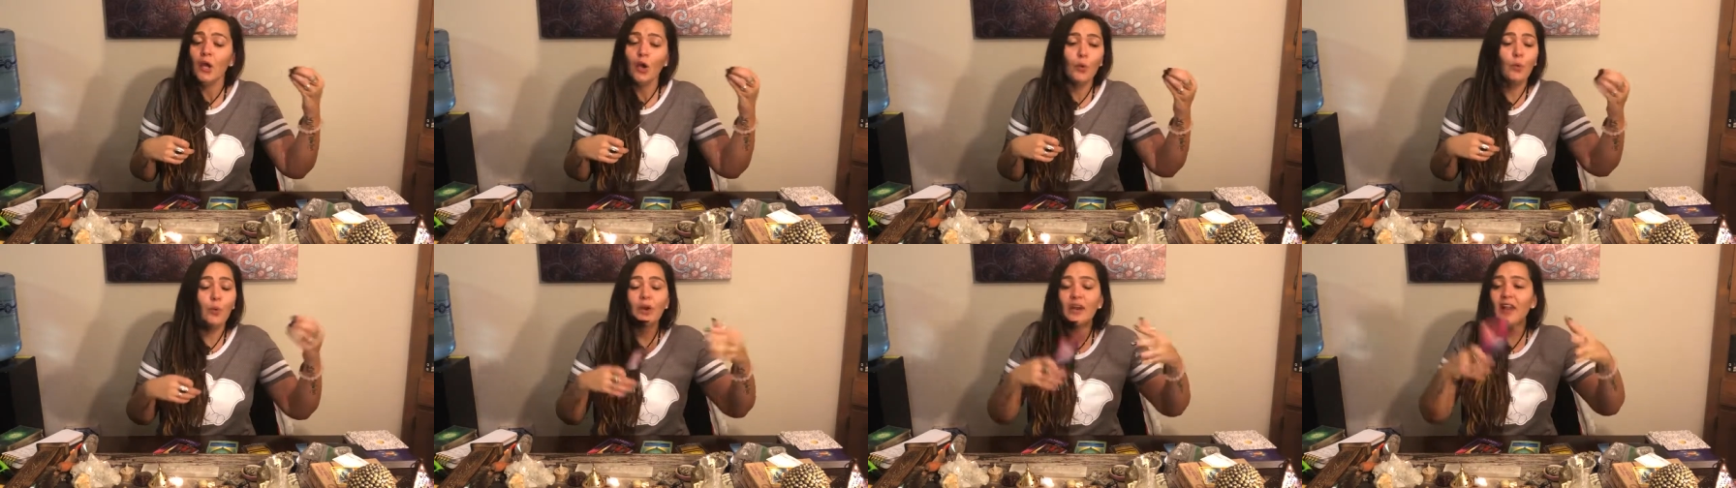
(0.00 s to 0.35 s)

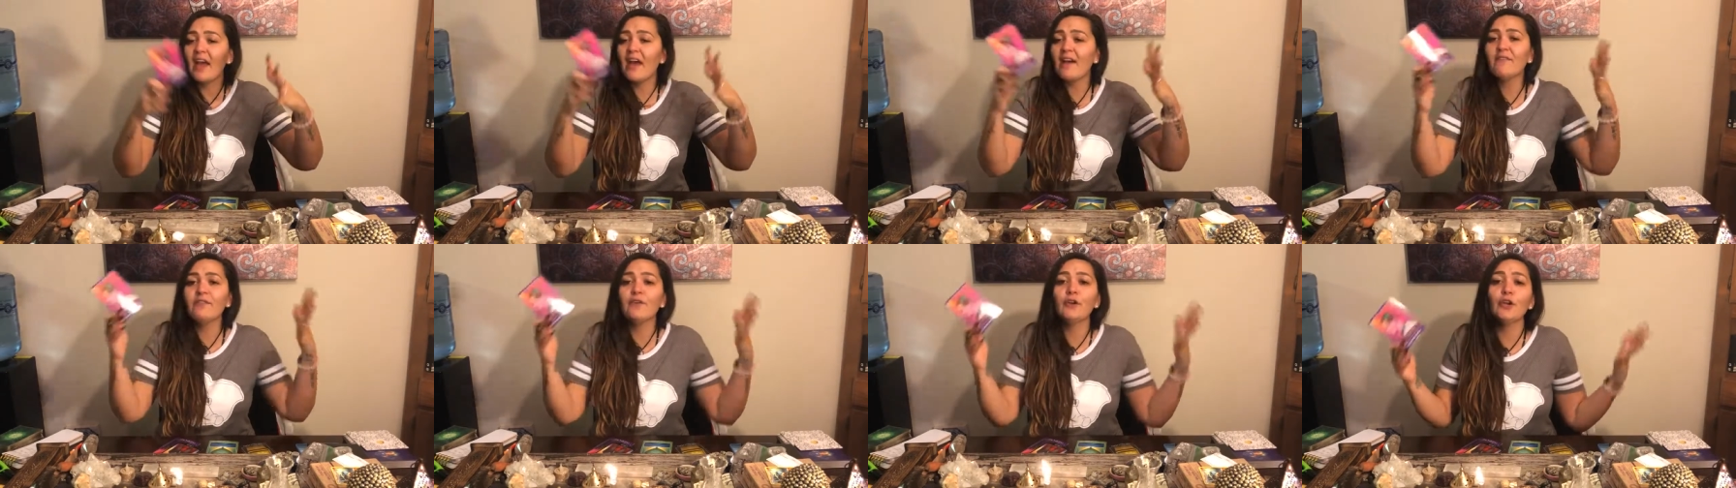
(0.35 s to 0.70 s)

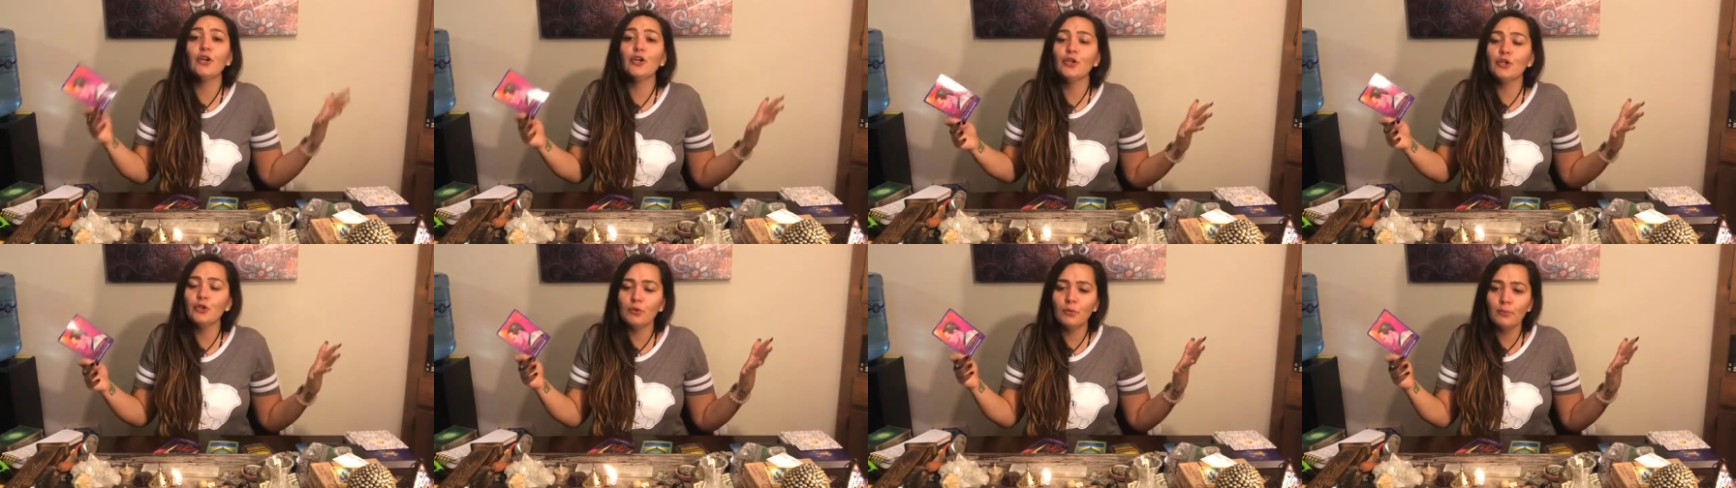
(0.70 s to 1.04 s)
whatever
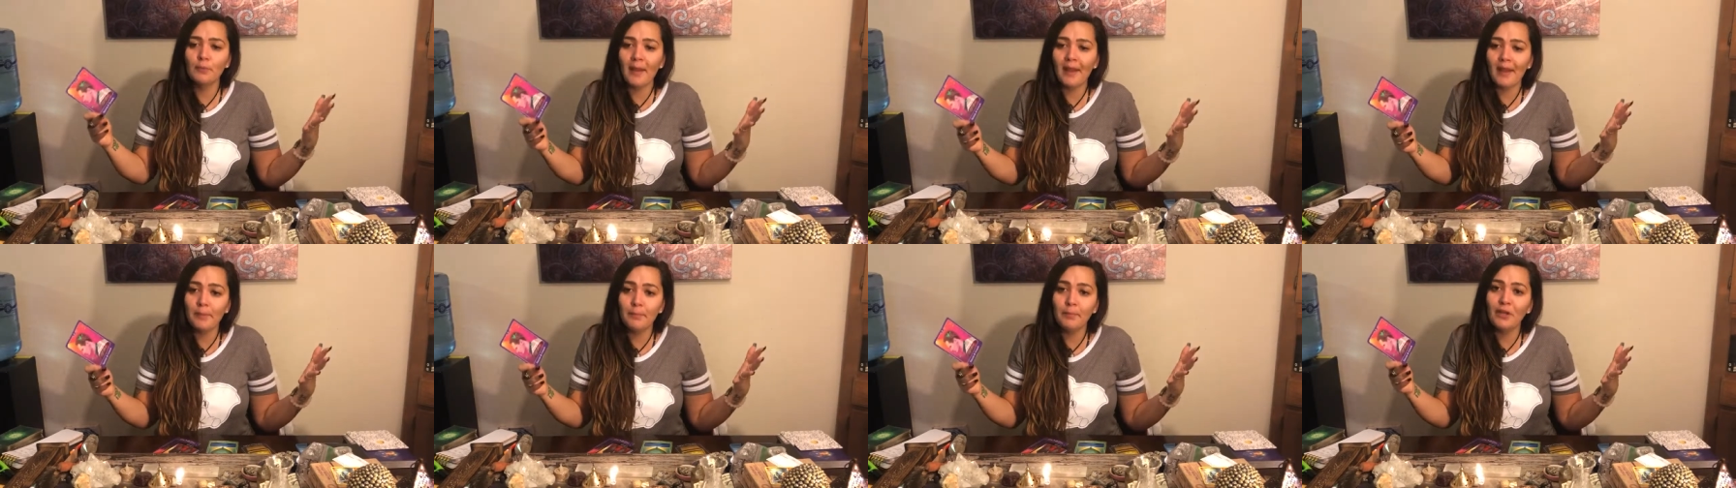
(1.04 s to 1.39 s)
you
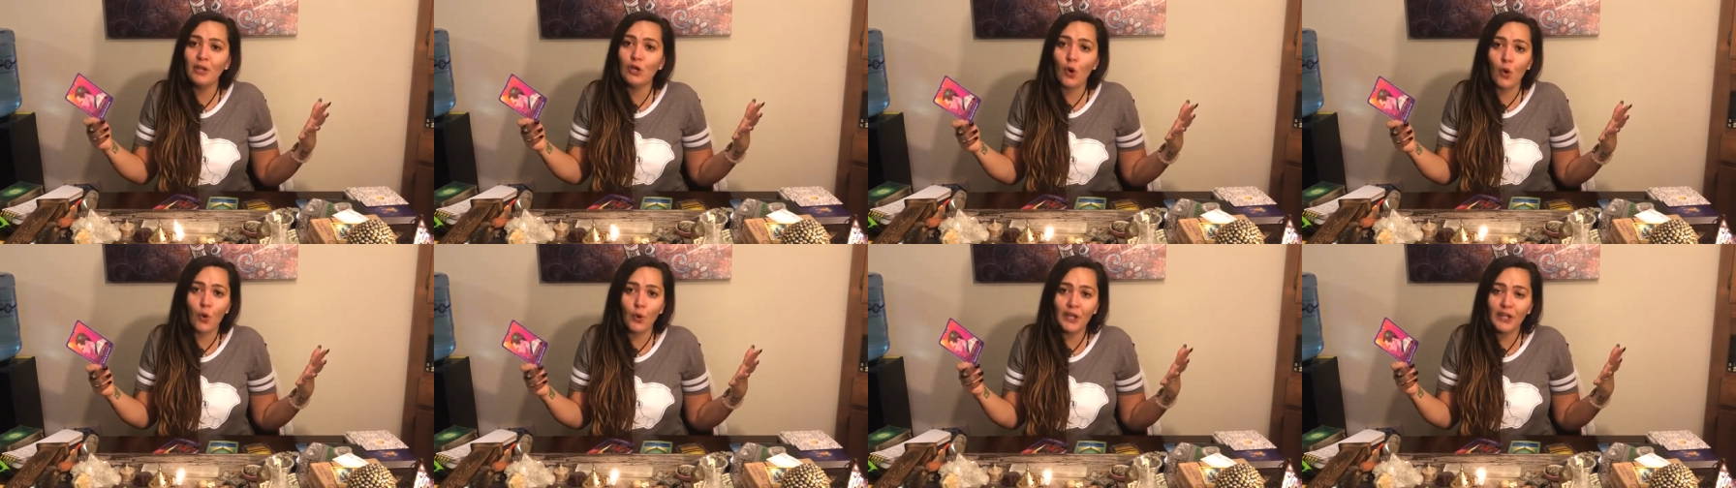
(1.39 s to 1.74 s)
might be
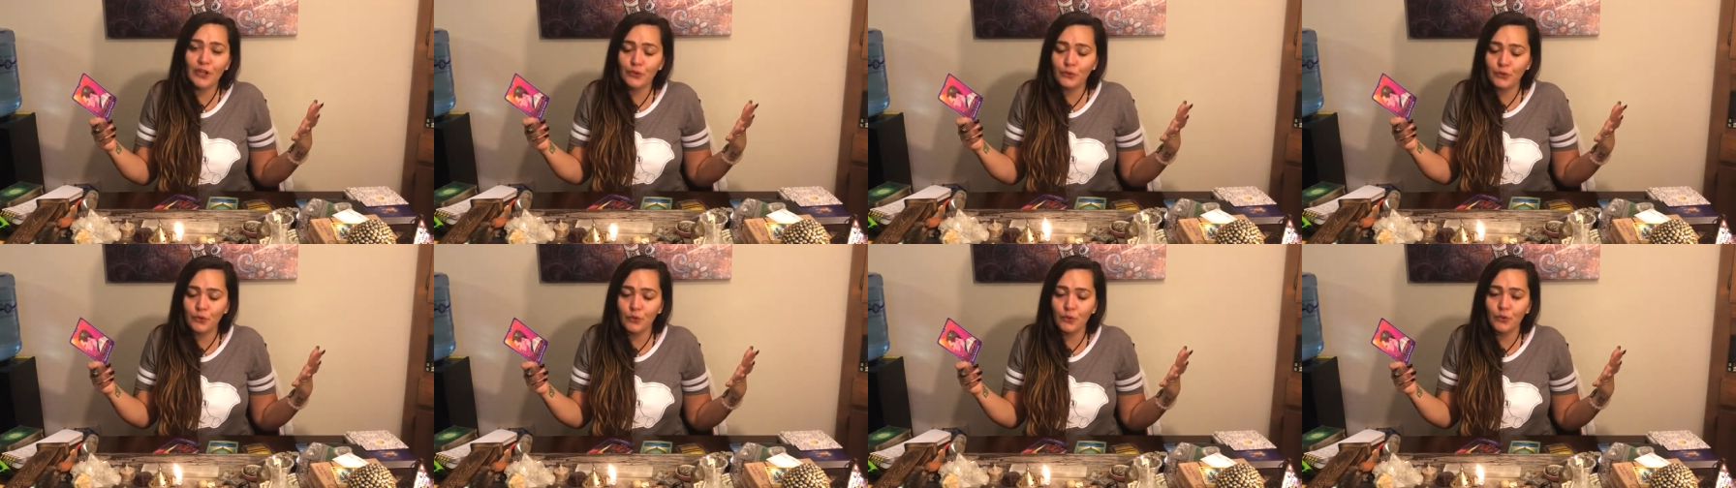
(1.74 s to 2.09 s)

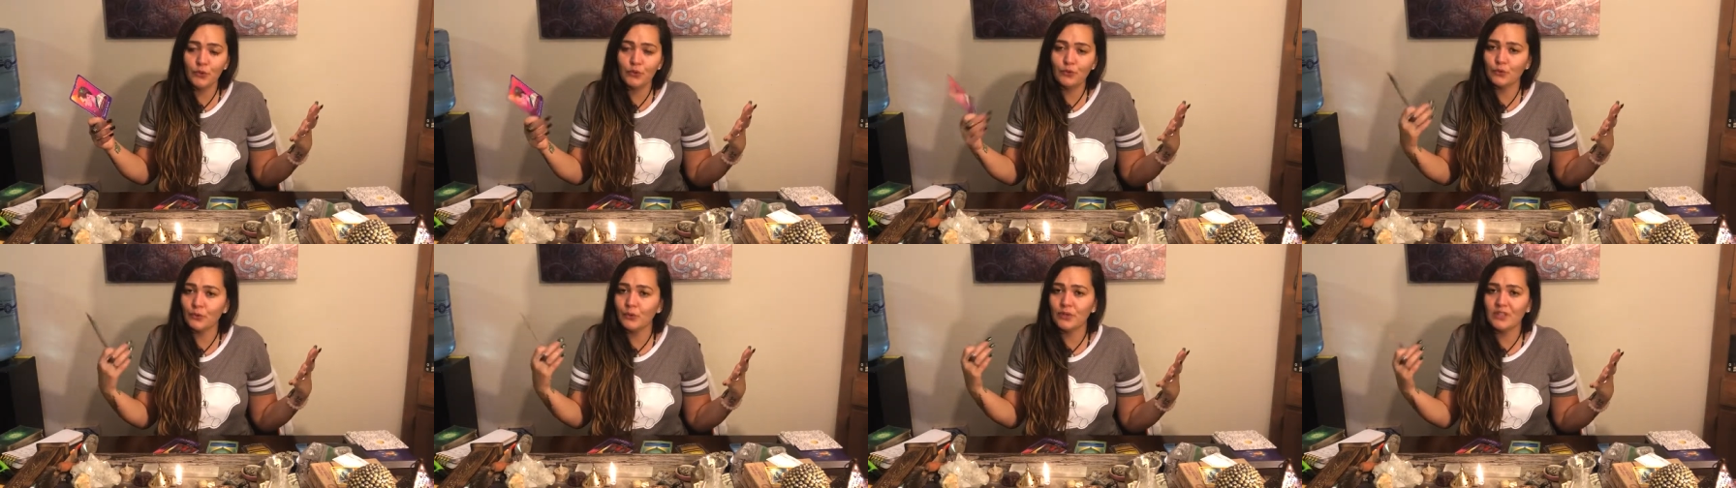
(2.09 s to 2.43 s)
going
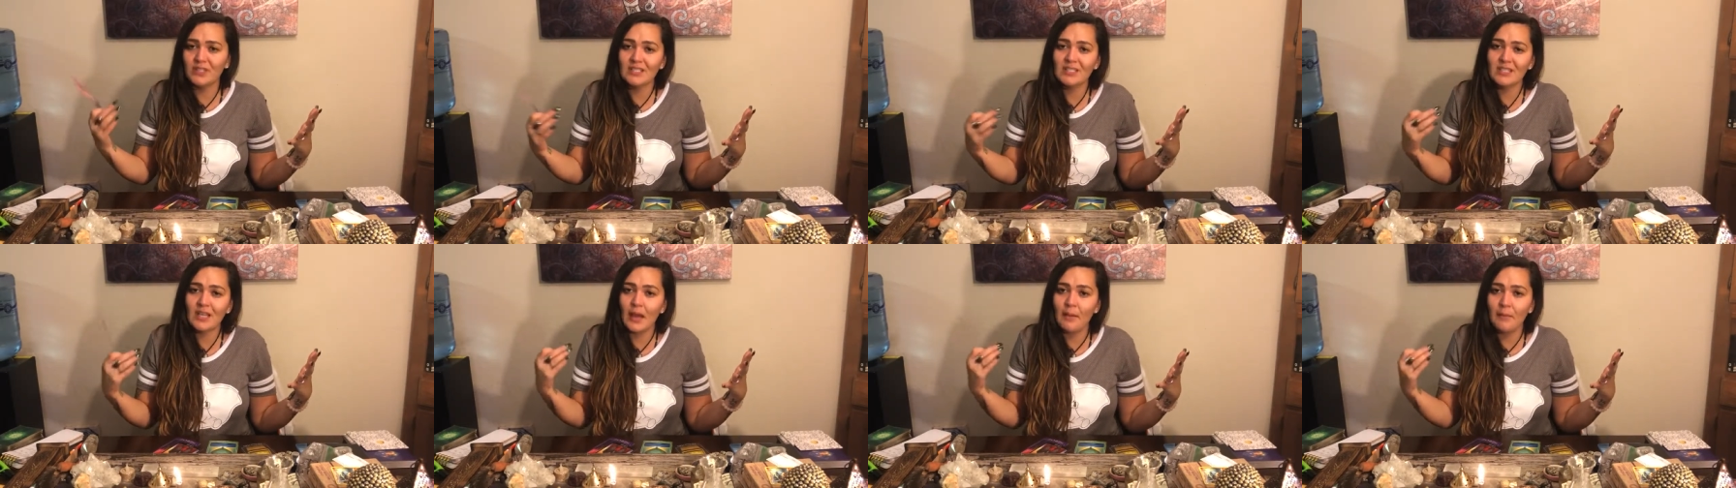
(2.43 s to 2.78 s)
through
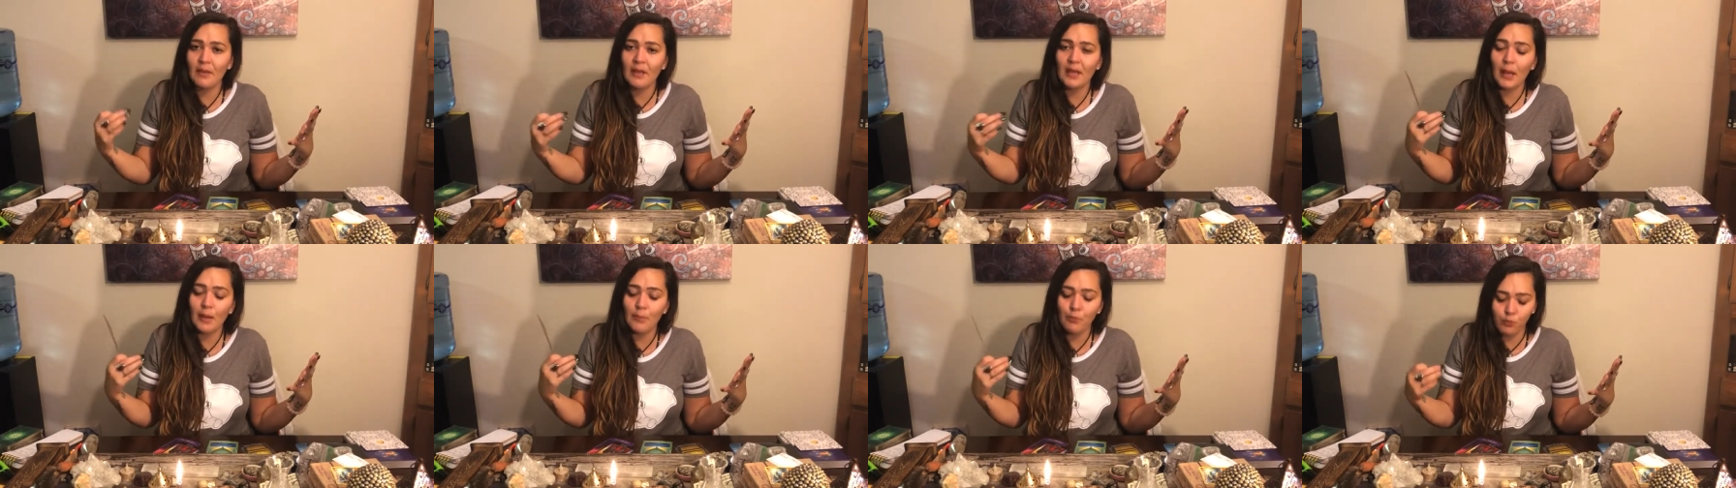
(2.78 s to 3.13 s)
this
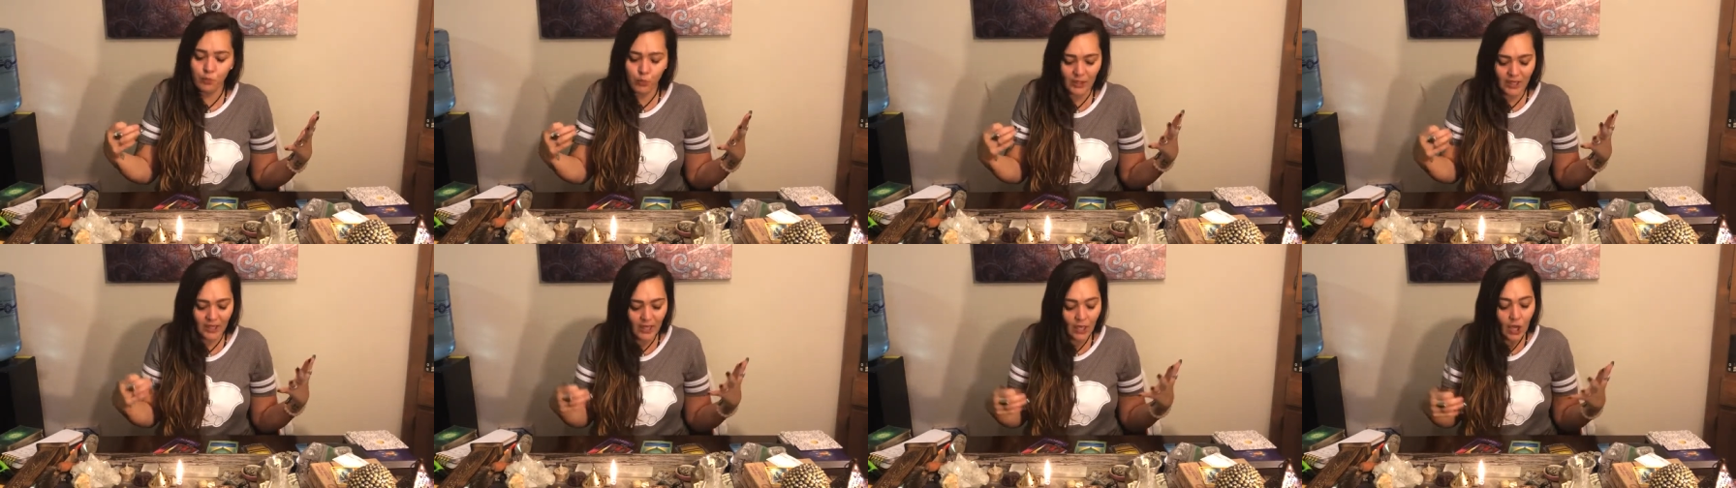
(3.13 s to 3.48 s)
coming up
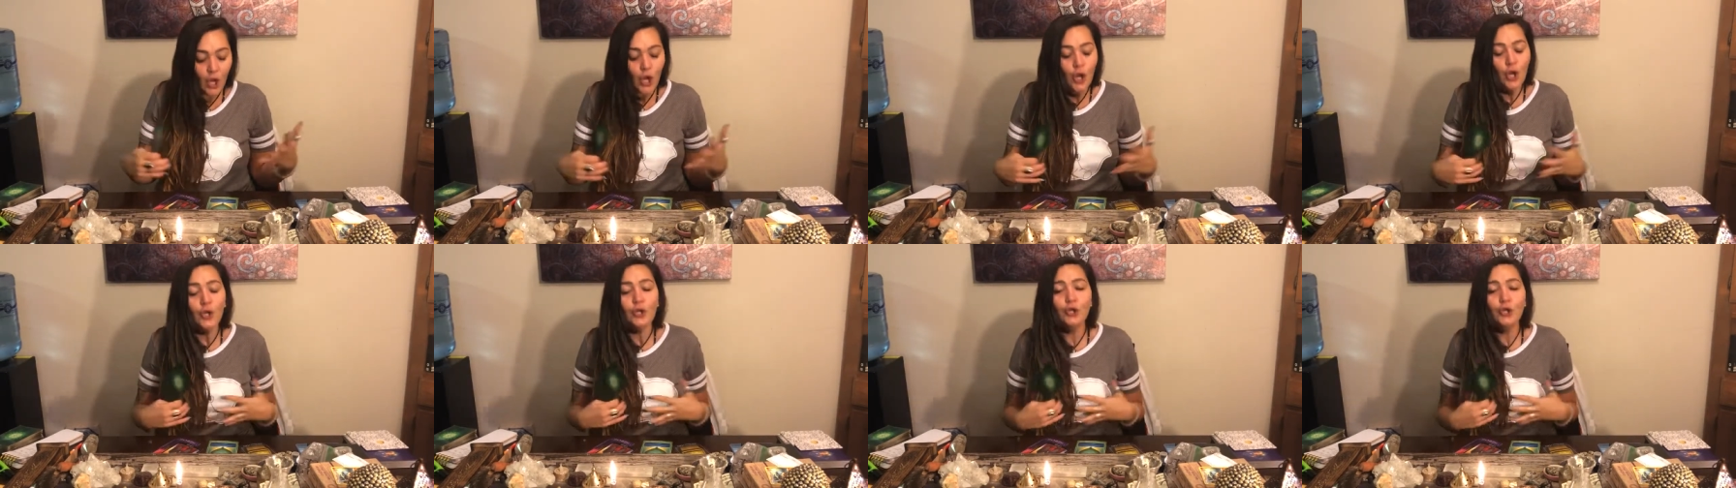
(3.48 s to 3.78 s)
week.